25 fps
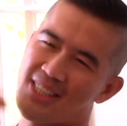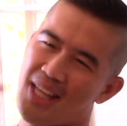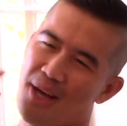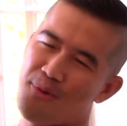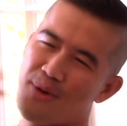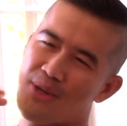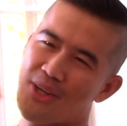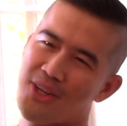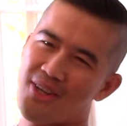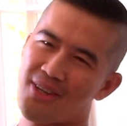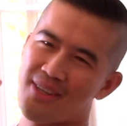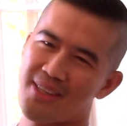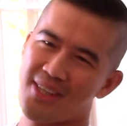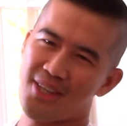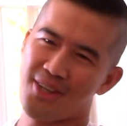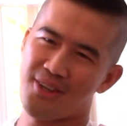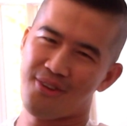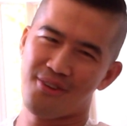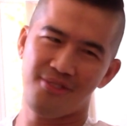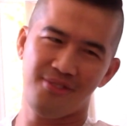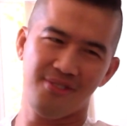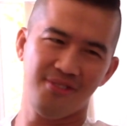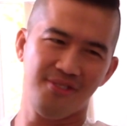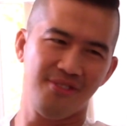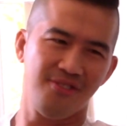I want you to,
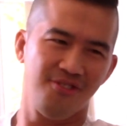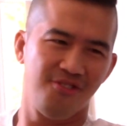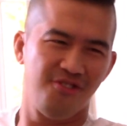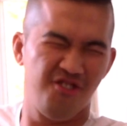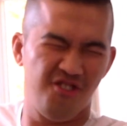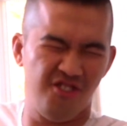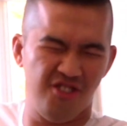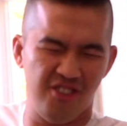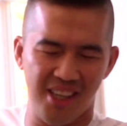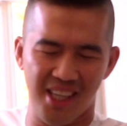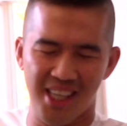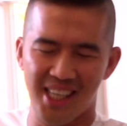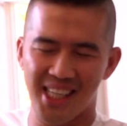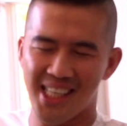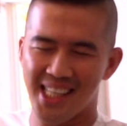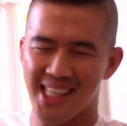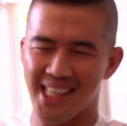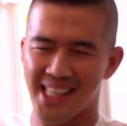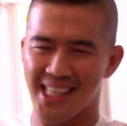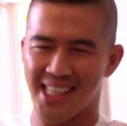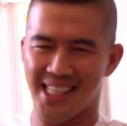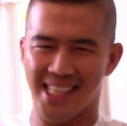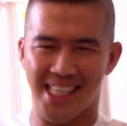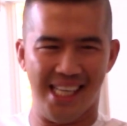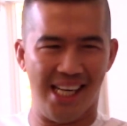feel
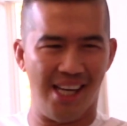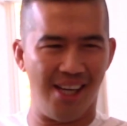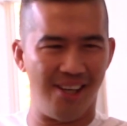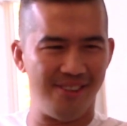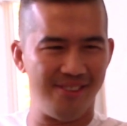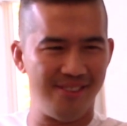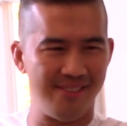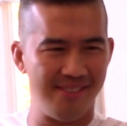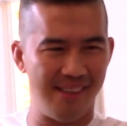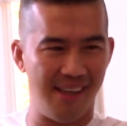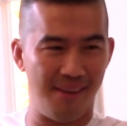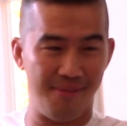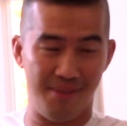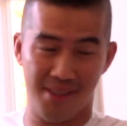it. If